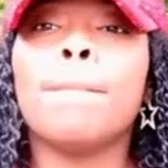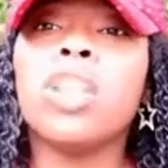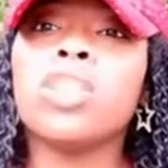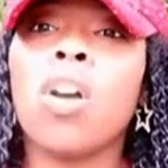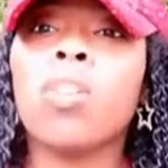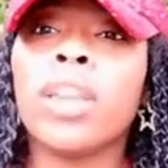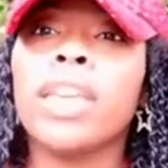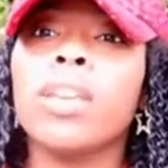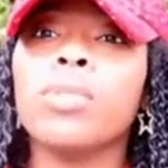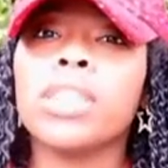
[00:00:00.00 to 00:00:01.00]
The song that
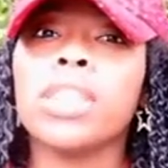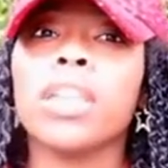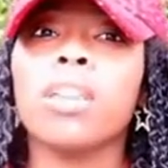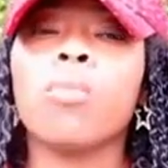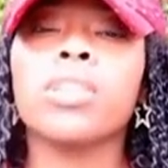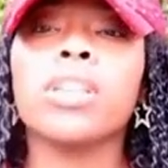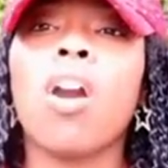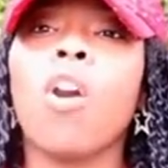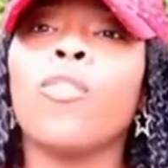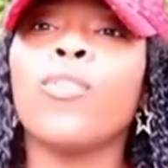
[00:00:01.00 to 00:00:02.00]
he was singing was
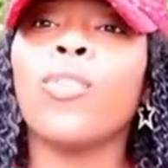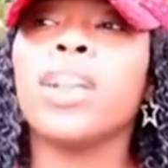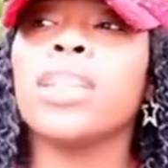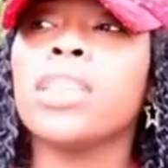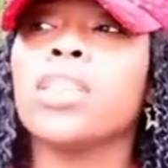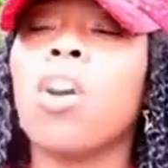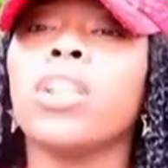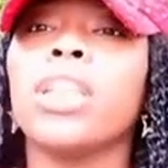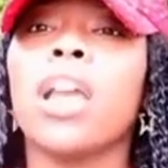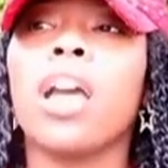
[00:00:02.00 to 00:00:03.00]
called Friends
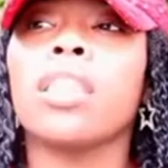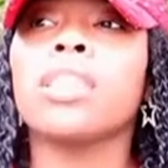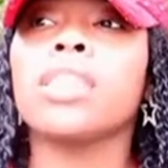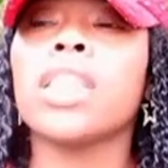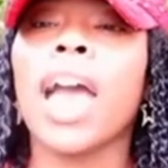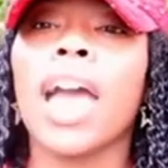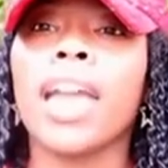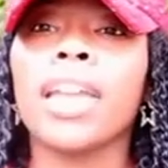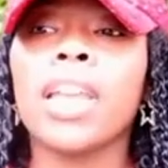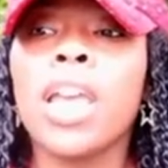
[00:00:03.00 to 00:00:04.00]
on the Other
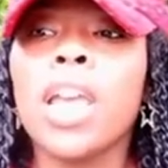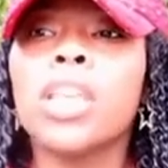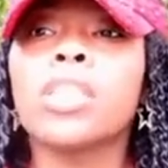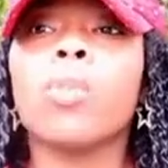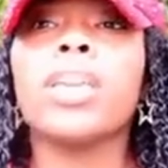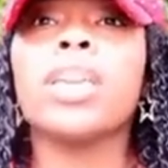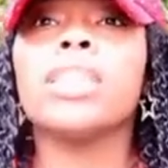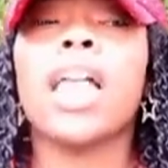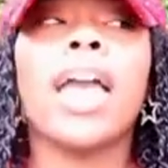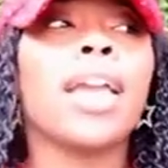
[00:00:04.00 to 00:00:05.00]
Side. So
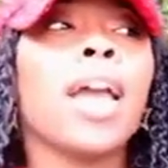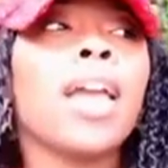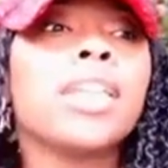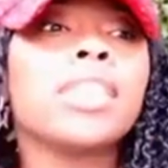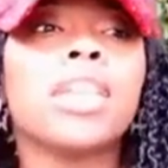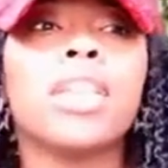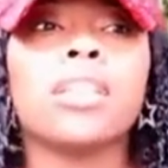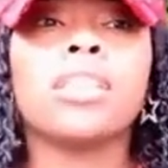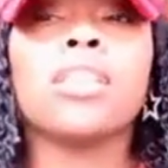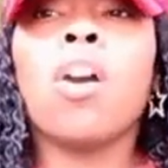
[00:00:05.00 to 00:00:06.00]
he's like, singing
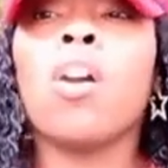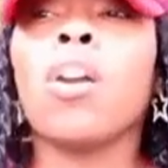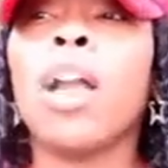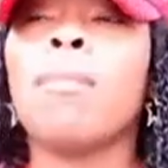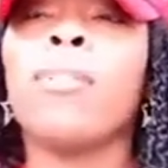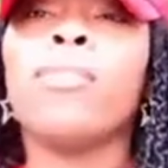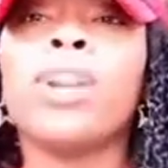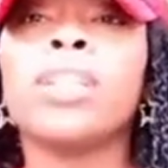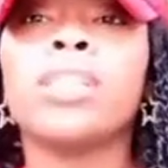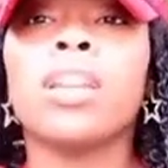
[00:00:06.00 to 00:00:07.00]
the song, got my
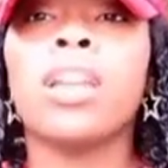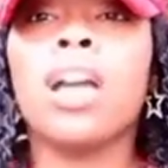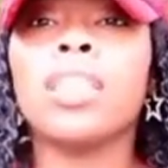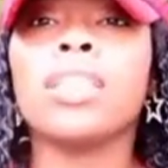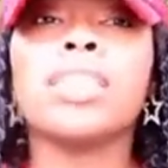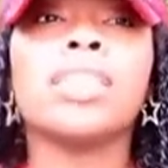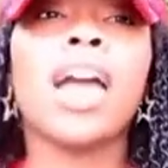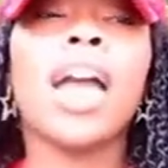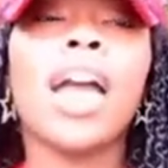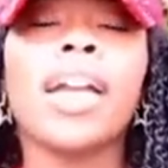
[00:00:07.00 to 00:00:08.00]
friends on the other
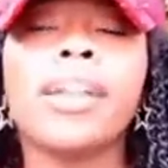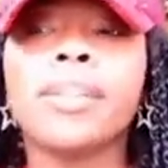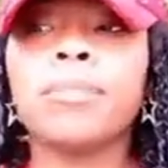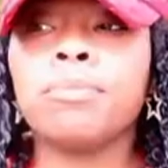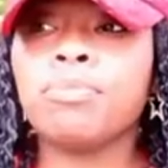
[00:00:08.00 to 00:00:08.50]
side.